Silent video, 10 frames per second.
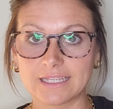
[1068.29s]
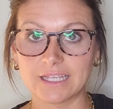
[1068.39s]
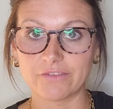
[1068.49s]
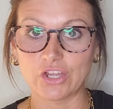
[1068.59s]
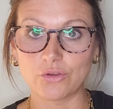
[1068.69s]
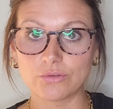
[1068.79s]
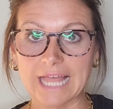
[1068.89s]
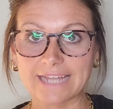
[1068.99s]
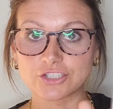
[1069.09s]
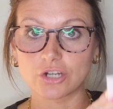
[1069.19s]
given you
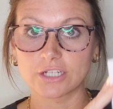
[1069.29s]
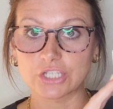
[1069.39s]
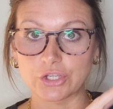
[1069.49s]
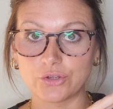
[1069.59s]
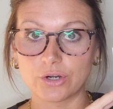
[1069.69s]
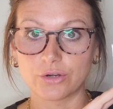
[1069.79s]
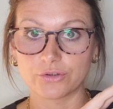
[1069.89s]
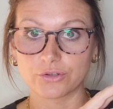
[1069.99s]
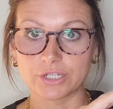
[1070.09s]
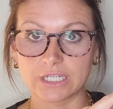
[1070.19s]
Latin charts and
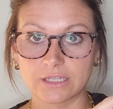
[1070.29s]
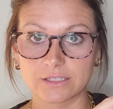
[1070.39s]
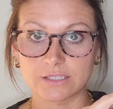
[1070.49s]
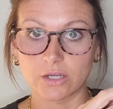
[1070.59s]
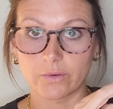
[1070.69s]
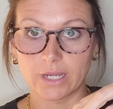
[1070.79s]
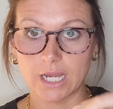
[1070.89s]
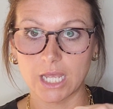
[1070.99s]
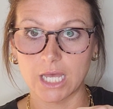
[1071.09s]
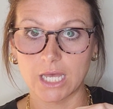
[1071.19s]
you're looking at this
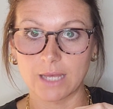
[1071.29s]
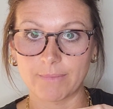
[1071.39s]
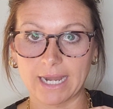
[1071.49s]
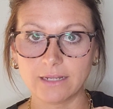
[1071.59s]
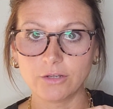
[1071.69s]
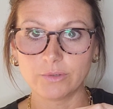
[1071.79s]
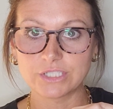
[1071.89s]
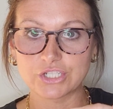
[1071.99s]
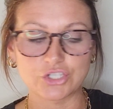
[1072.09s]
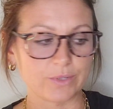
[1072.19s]
going, I don't know what
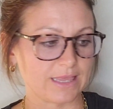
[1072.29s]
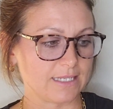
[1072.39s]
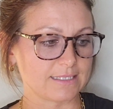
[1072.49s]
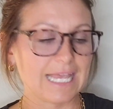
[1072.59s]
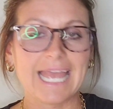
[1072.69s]
to do with this.